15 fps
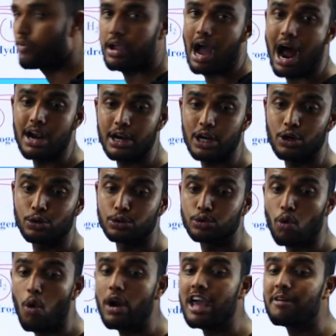we already know
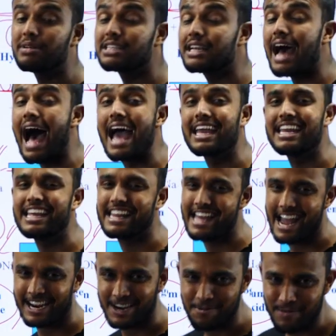sodium is an highly
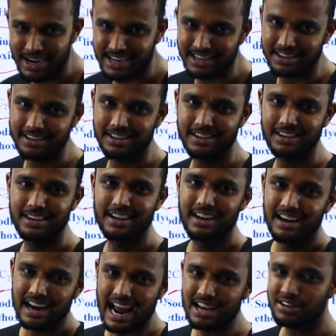reactive metal.
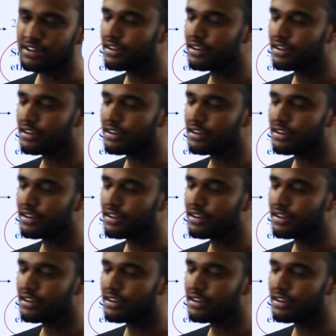Right,